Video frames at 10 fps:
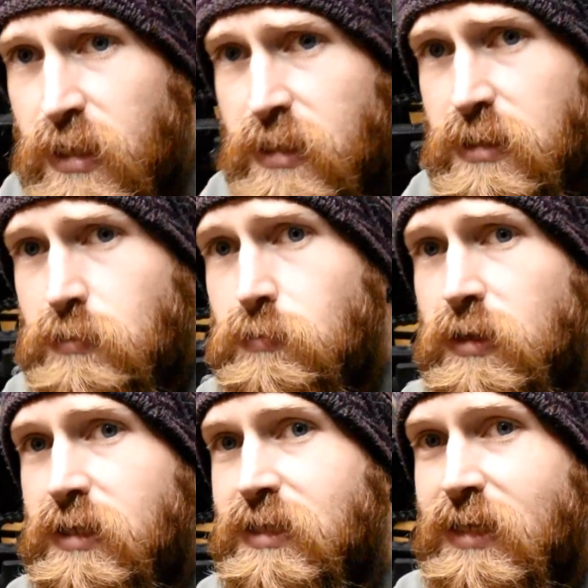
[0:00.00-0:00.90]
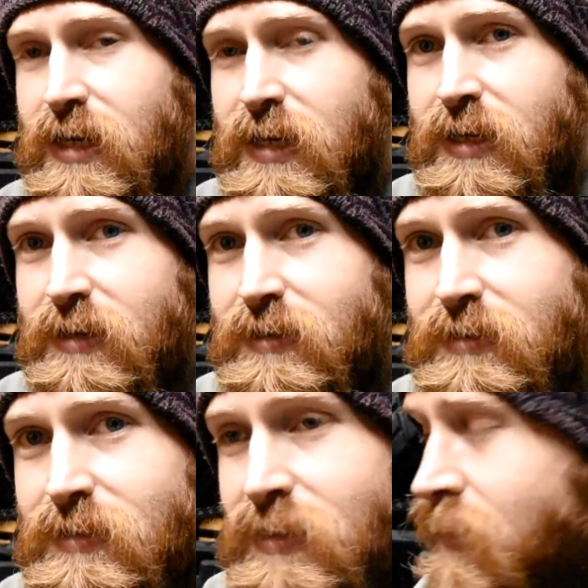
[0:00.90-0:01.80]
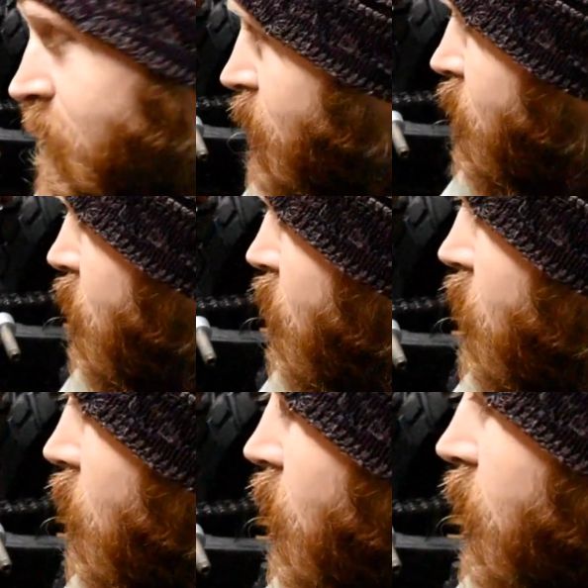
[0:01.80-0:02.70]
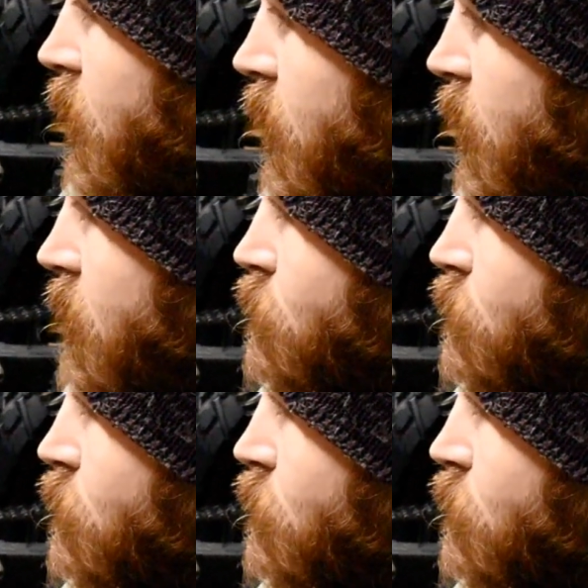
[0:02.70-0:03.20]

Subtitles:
It's all nice and clear. Yeah.